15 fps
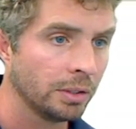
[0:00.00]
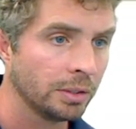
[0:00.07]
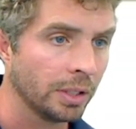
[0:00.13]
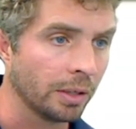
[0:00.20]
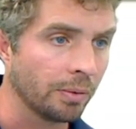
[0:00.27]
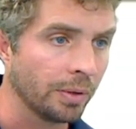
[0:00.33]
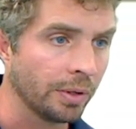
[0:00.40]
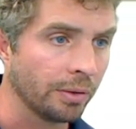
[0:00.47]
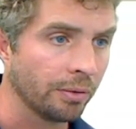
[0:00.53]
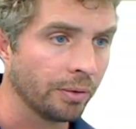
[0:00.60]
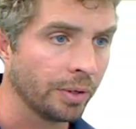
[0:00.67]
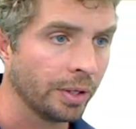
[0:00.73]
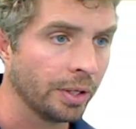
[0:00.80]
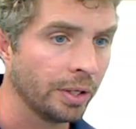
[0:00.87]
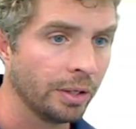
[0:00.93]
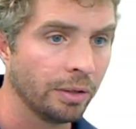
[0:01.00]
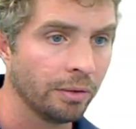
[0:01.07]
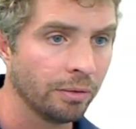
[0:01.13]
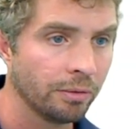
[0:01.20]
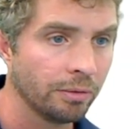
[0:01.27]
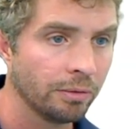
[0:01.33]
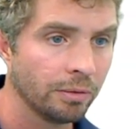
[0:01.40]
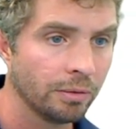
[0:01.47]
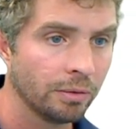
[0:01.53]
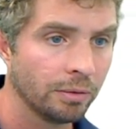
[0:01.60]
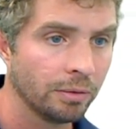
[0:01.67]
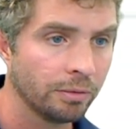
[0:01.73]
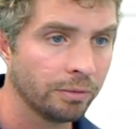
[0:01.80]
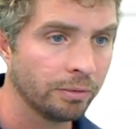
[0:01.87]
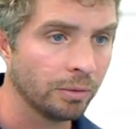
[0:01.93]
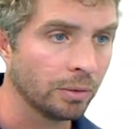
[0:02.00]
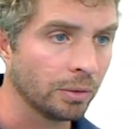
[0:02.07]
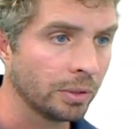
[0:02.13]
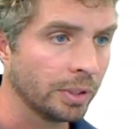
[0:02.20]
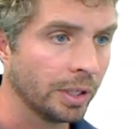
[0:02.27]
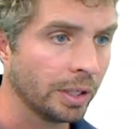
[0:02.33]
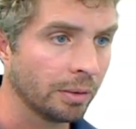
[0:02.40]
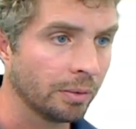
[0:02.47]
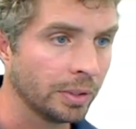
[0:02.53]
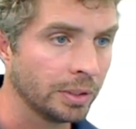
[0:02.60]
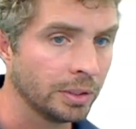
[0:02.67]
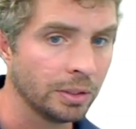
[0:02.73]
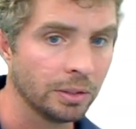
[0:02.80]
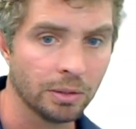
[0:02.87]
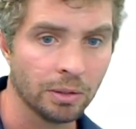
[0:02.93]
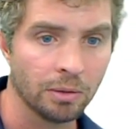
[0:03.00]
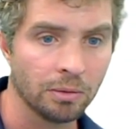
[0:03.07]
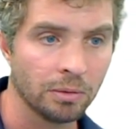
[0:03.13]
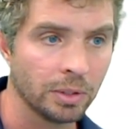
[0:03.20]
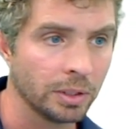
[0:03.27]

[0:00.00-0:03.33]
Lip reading: take away 3, 4, take away 0.